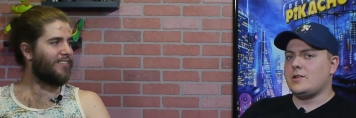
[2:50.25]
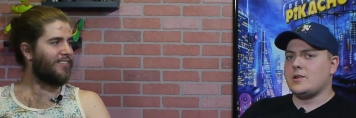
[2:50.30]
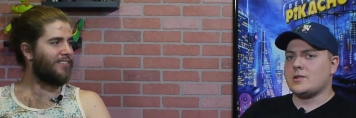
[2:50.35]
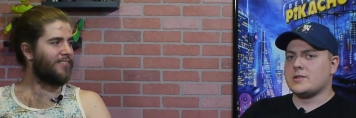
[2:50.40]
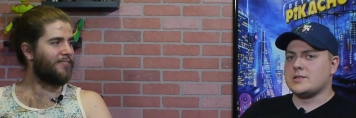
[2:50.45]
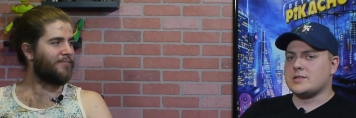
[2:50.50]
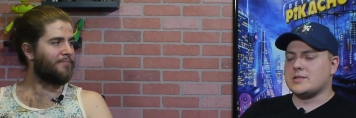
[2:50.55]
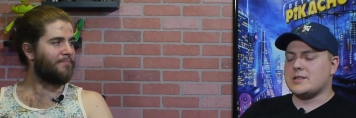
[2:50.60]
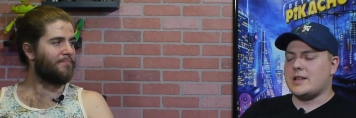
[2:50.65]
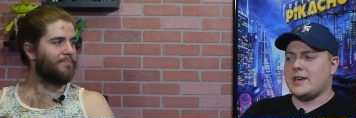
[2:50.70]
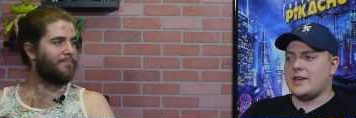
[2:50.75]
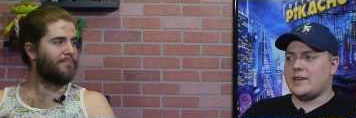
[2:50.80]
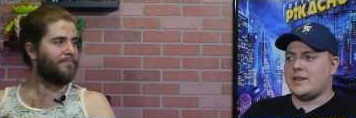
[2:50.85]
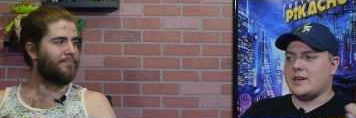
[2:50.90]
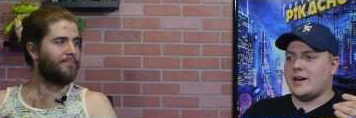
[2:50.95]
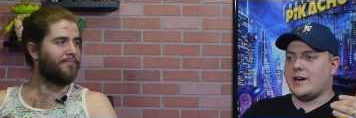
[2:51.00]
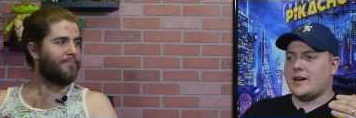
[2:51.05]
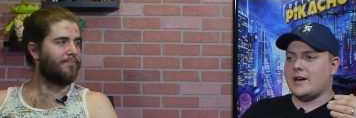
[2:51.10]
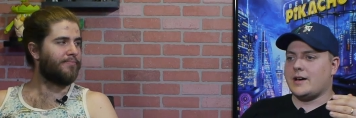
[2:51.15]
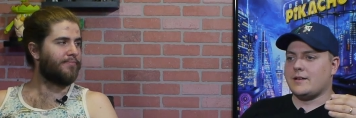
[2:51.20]
Speaker 1: looks like
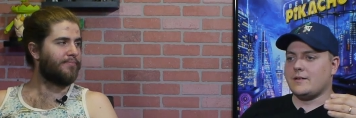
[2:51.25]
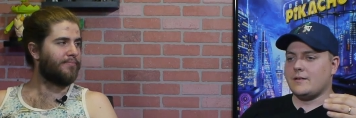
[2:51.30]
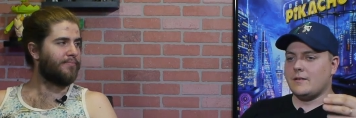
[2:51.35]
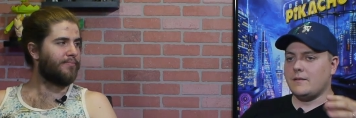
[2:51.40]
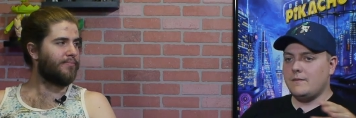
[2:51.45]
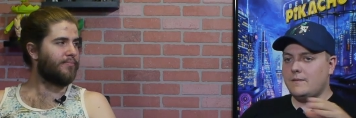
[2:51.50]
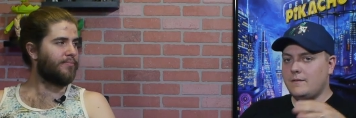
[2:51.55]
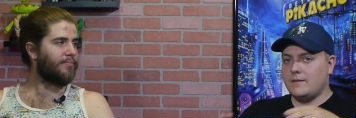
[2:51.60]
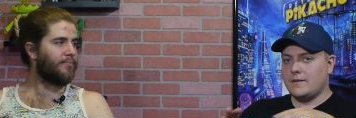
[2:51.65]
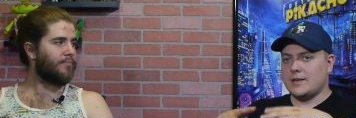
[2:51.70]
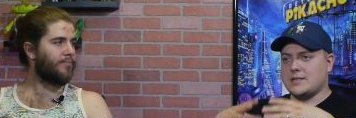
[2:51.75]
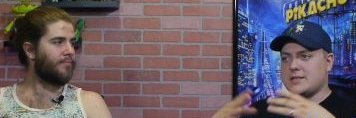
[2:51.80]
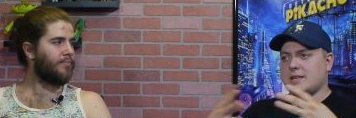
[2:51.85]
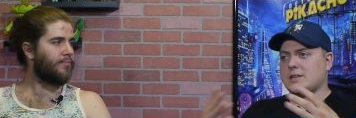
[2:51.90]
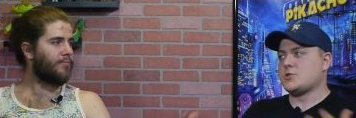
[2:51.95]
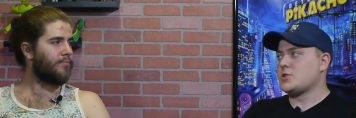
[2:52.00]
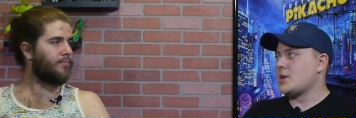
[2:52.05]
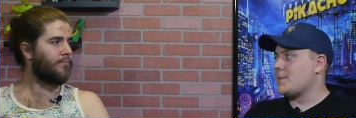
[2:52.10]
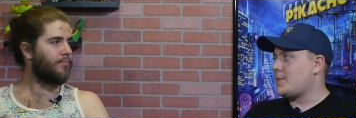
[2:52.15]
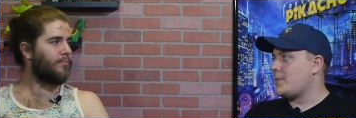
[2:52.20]
uh, it's
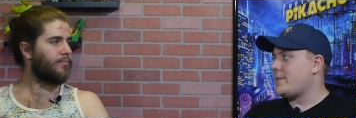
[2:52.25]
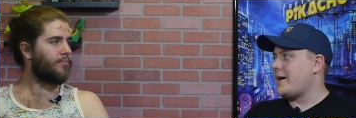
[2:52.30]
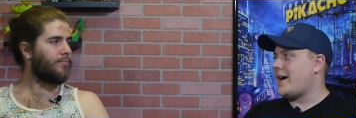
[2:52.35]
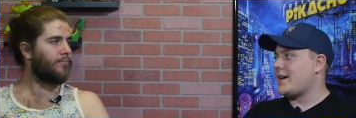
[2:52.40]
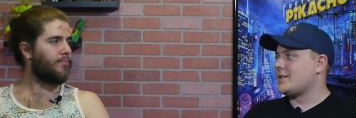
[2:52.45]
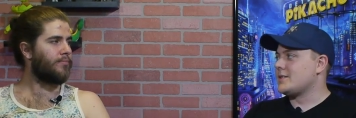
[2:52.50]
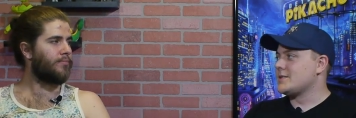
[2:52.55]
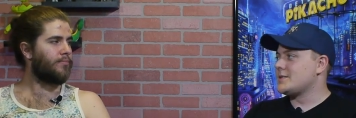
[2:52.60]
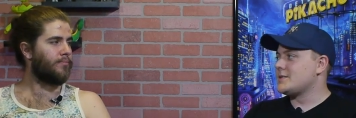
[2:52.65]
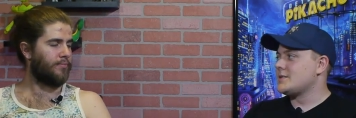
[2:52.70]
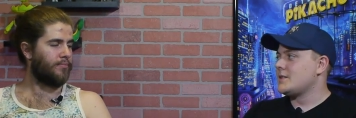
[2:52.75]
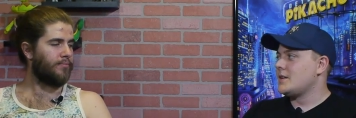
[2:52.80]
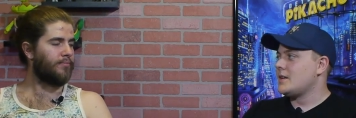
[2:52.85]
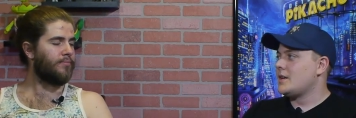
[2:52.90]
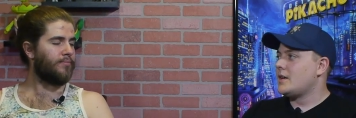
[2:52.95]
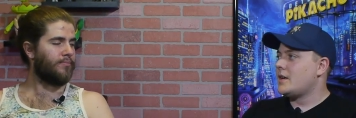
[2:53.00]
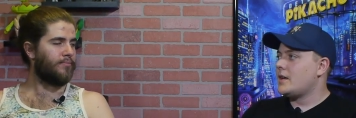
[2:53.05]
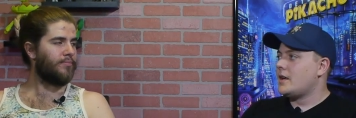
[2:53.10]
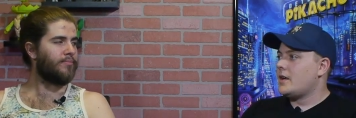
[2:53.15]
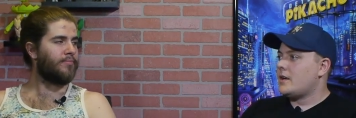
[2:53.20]
like triple battles,
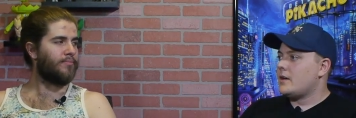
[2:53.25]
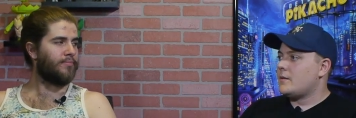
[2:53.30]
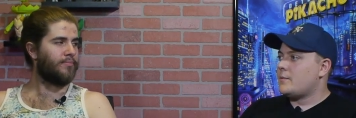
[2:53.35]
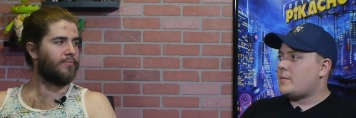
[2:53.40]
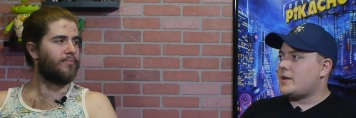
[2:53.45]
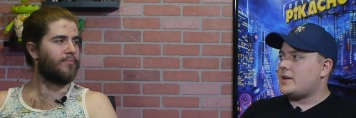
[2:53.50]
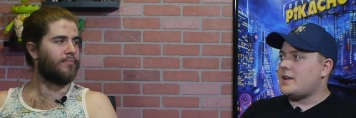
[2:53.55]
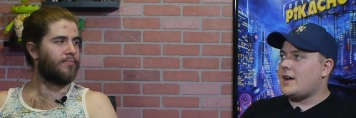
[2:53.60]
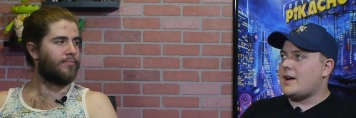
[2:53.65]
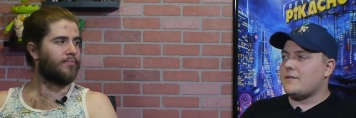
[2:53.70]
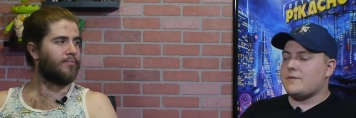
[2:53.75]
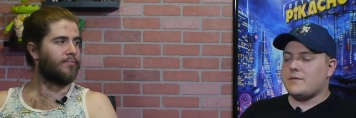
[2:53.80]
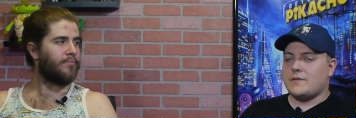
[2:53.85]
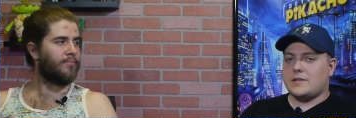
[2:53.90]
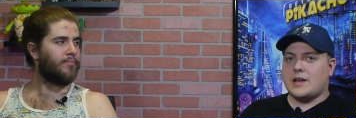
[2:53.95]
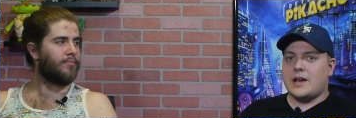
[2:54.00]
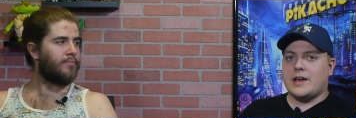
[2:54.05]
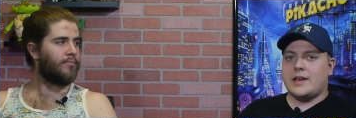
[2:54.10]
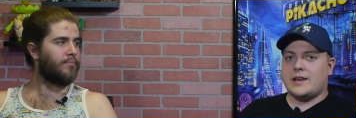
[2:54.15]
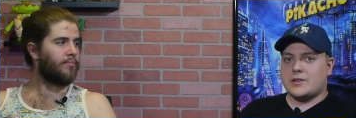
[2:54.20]
but not
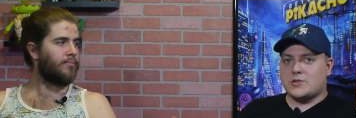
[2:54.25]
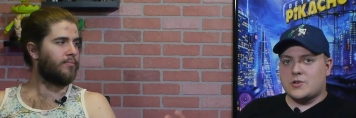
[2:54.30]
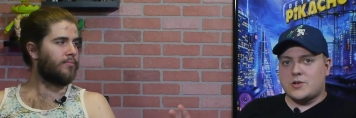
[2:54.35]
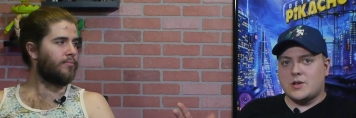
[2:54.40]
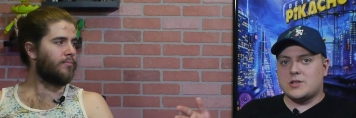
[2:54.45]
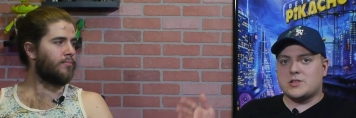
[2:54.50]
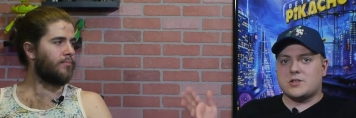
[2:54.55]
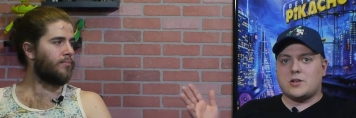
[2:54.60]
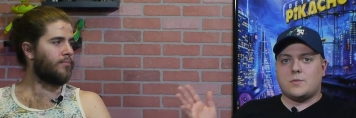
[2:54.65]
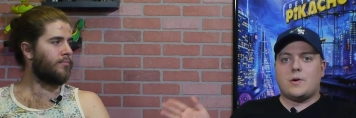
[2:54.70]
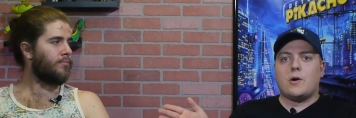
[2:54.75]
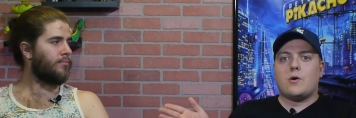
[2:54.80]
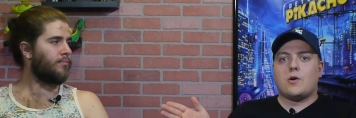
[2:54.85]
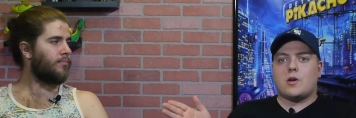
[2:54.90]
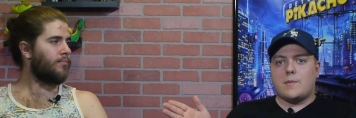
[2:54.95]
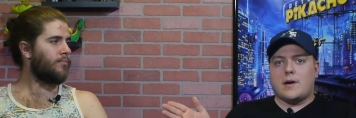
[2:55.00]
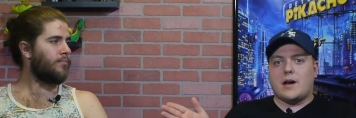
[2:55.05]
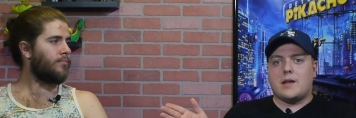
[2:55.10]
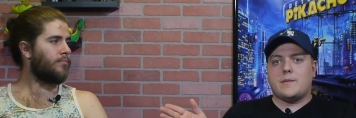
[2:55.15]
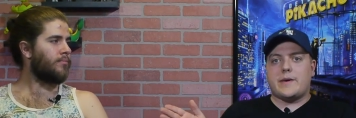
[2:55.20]
not in a traditional
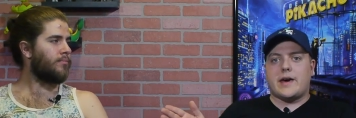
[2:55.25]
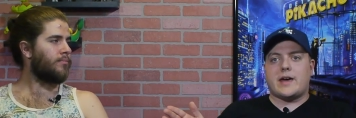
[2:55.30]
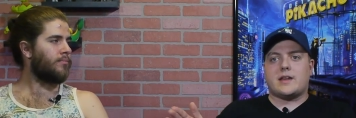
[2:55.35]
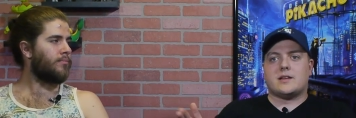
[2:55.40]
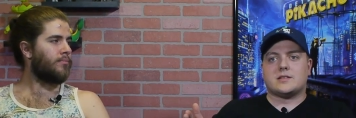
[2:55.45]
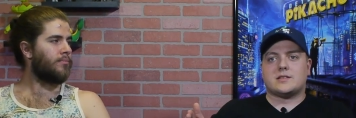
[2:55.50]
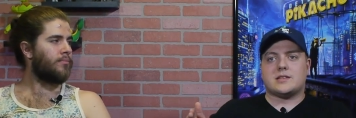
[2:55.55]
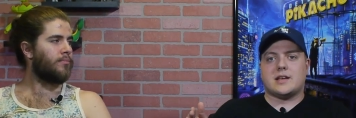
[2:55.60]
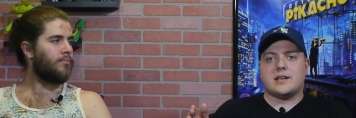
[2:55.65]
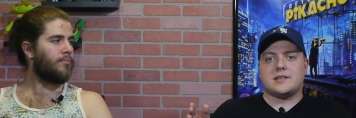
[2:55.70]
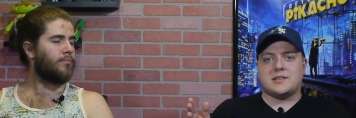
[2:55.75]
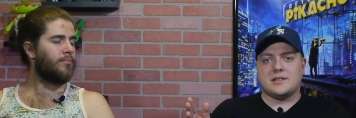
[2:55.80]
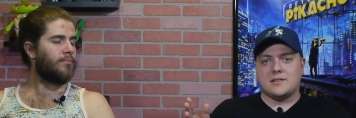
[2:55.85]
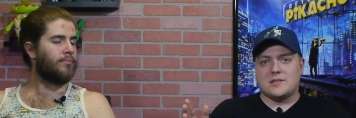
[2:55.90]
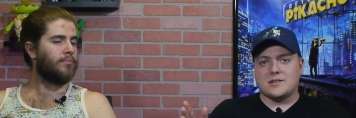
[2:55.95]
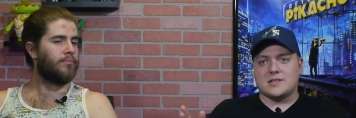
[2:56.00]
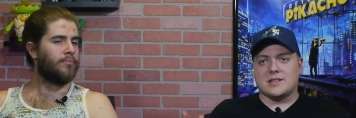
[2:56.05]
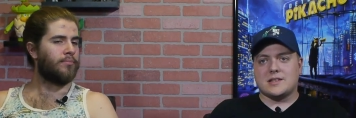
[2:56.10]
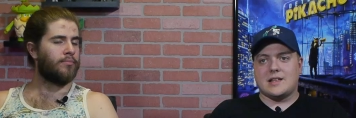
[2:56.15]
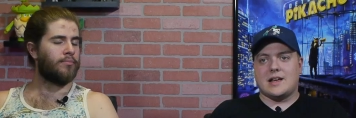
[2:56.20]
Pokemon battle sense. It
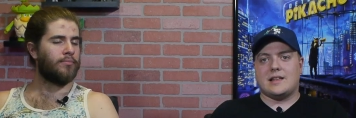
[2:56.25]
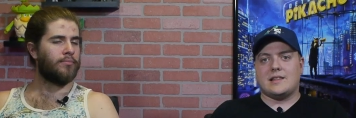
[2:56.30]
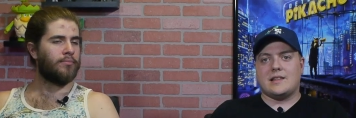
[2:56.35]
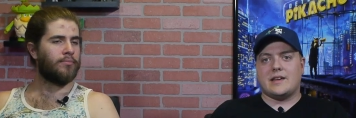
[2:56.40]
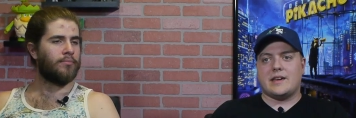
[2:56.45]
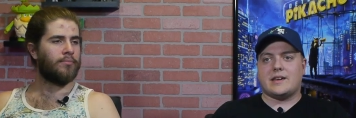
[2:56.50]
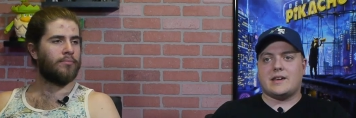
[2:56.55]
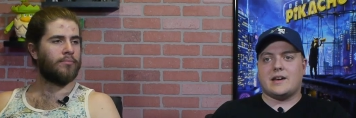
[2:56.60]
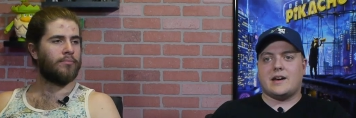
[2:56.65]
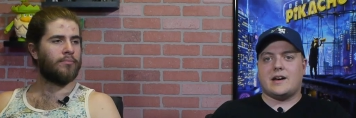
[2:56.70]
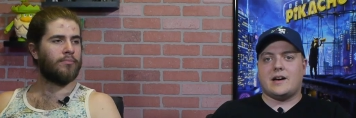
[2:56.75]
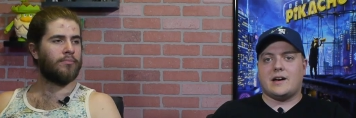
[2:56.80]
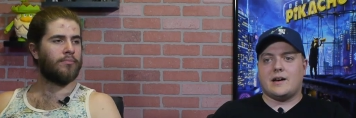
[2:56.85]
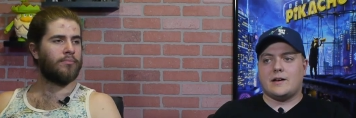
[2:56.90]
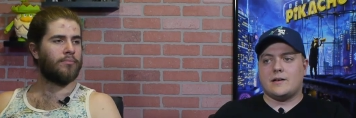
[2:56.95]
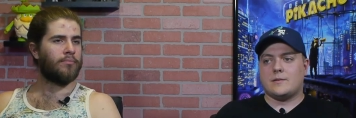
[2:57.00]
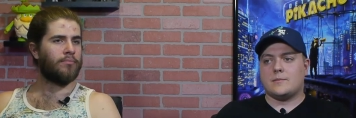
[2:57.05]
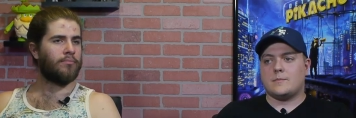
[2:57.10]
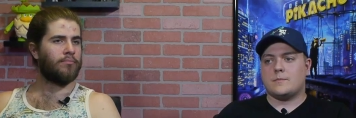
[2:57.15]
looks a lot like. Uh,